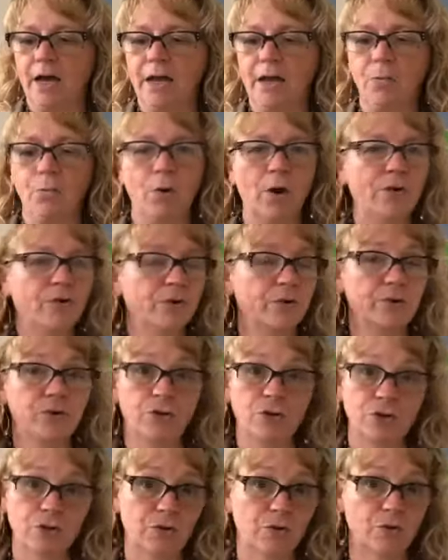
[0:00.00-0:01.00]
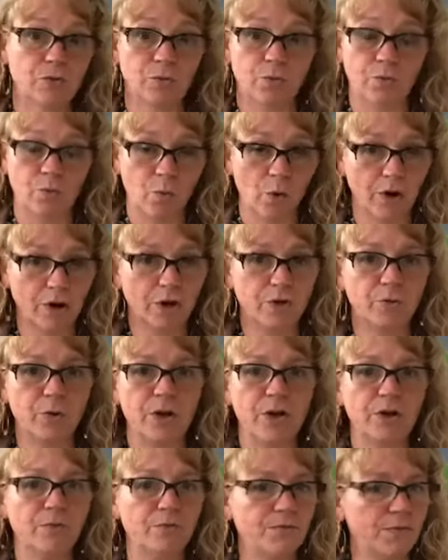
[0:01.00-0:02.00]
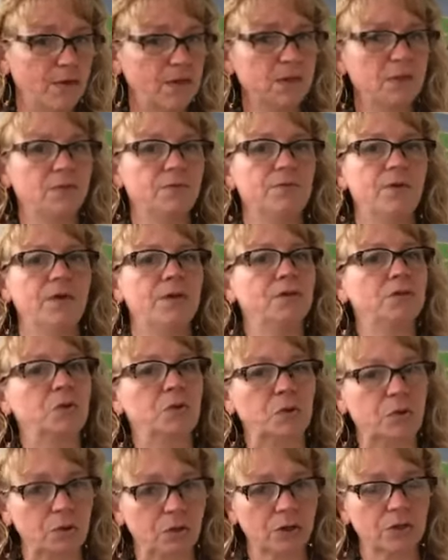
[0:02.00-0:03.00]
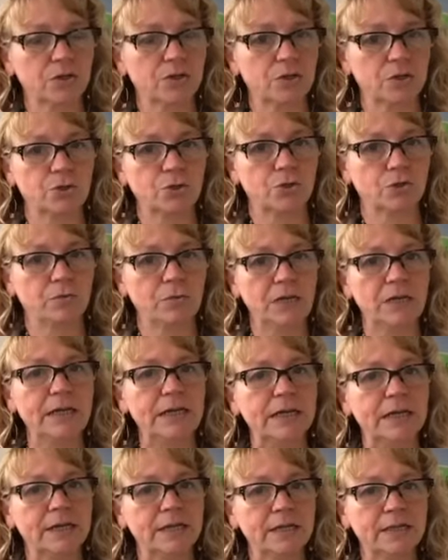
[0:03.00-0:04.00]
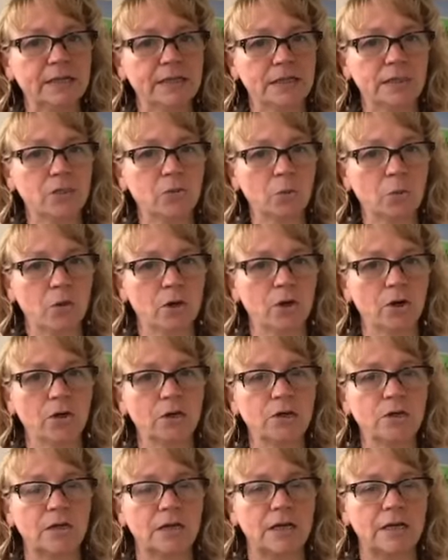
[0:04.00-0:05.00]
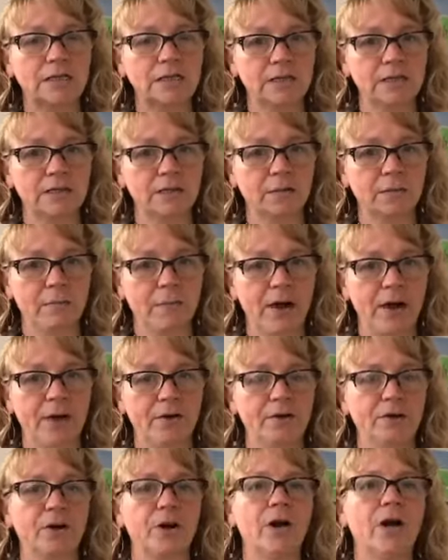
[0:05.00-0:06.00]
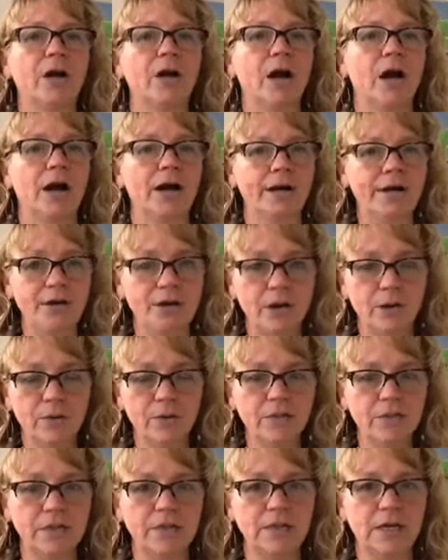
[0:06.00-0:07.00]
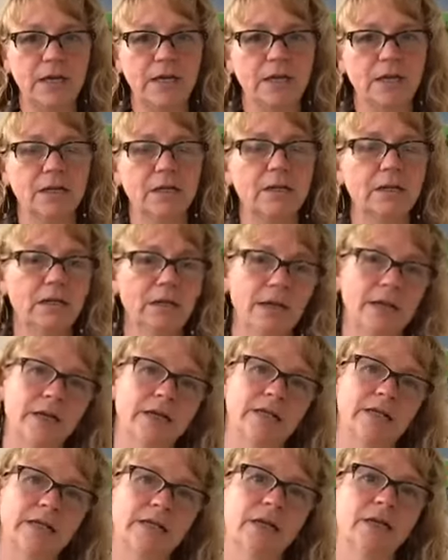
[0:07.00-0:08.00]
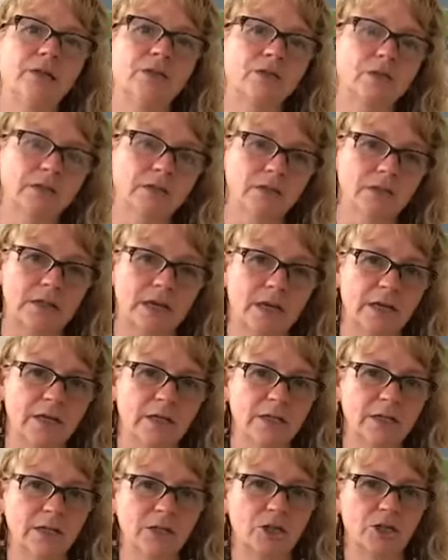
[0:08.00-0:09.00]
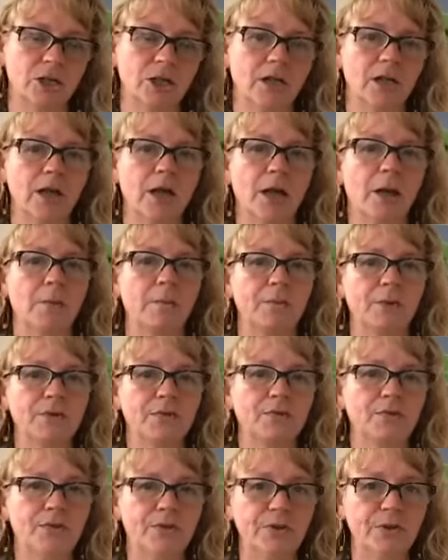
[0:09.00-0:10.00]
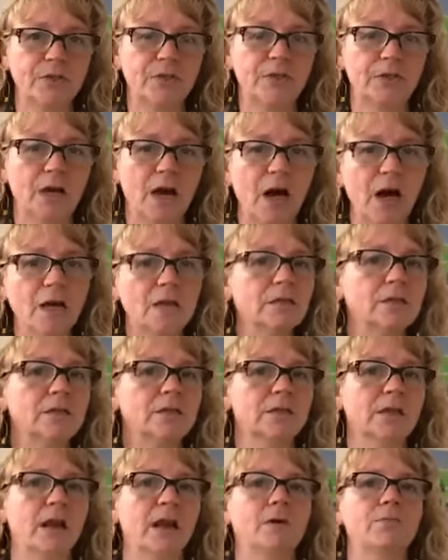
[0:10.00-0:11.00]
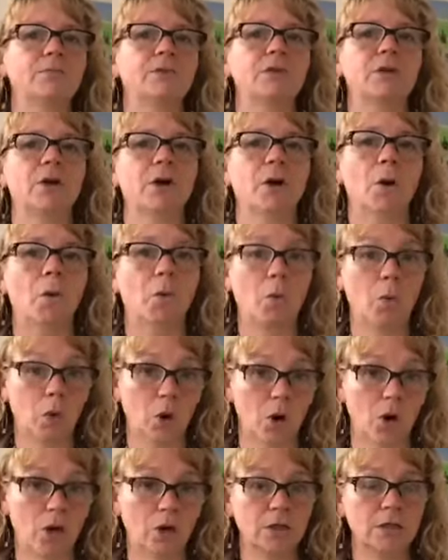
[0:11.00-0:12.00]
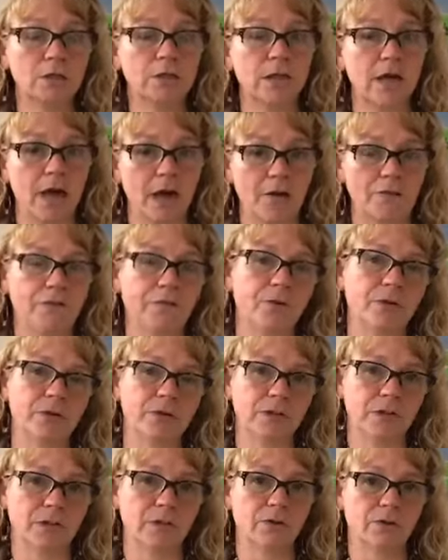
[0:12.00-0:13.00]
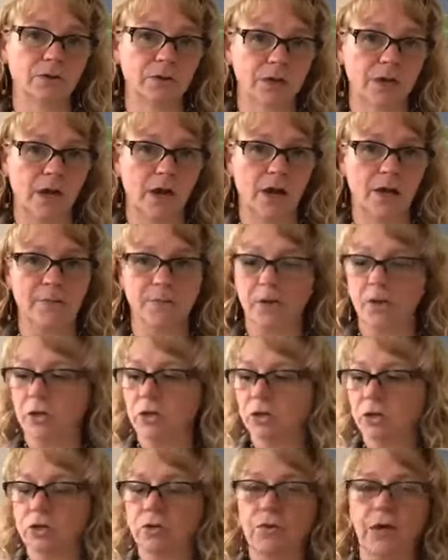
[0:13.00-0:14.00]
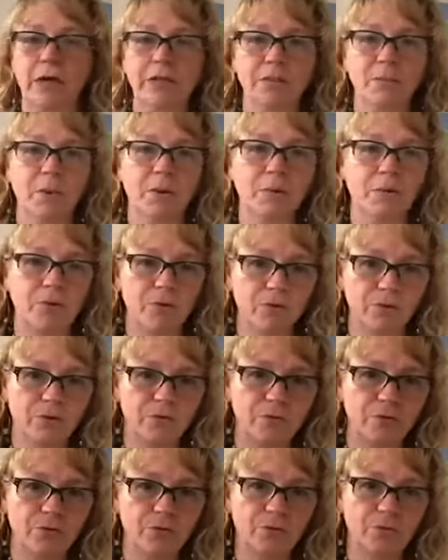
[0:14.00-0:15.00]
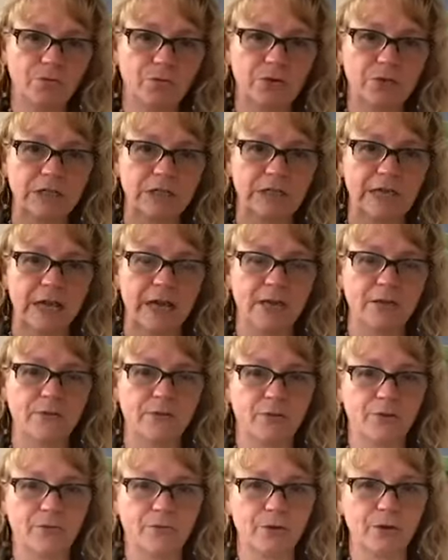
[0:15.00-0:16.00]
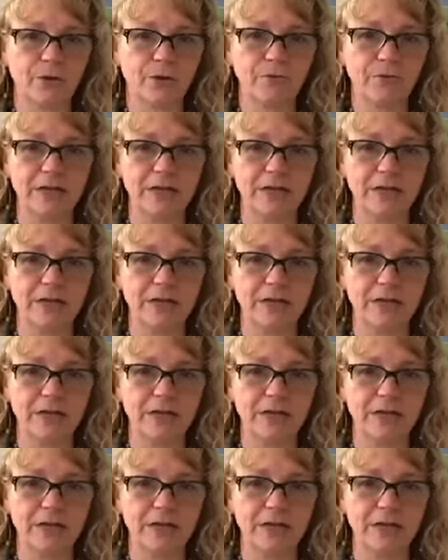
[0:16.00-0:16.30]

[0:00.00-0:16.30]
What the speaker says: whether you're one-on-one, face-to-face, or on social media. This works. It doesn't matter. I know it's dated. Like I said, there is a second edition, but this concept works every single time. So that's my book review for today, Referral of a